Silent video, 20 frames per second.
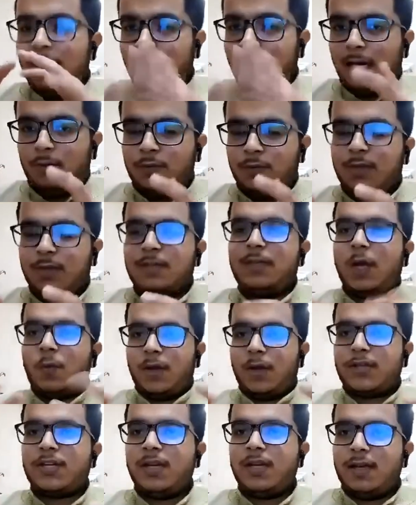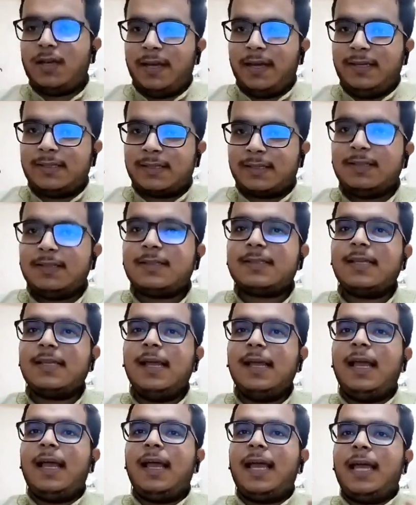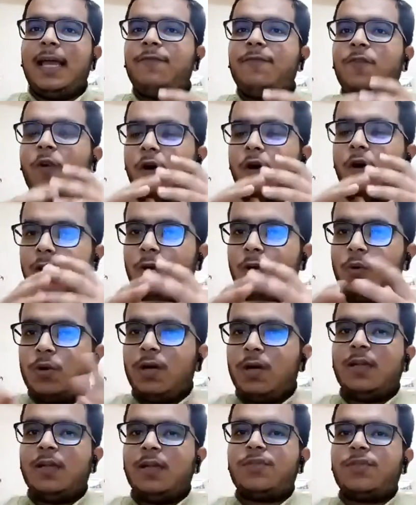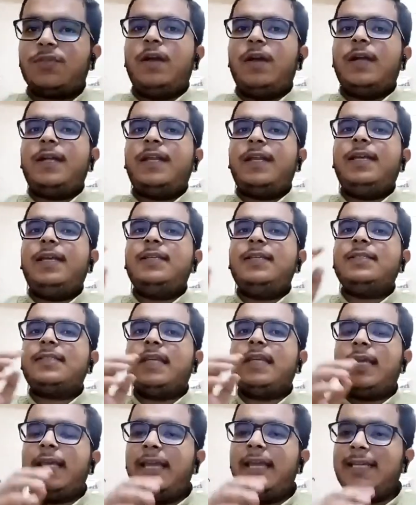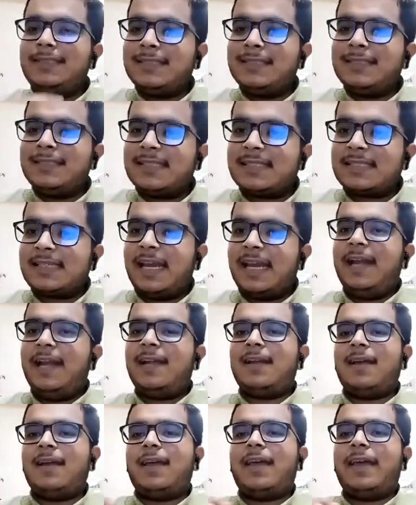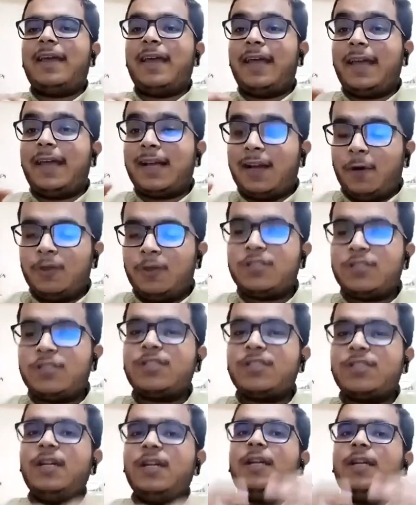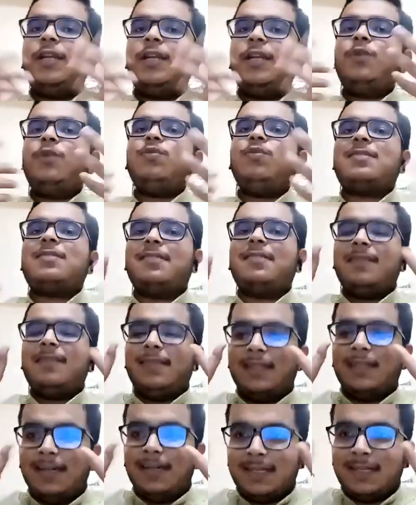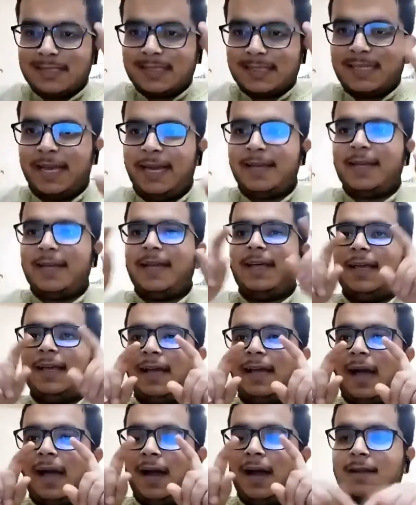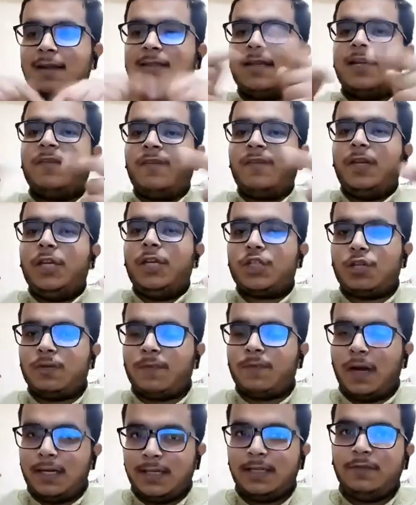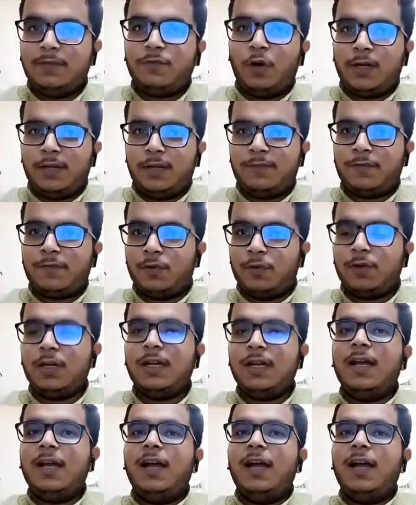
Now, the question arises, if all local authorities, each state constitutes the state under the definition of Article 44,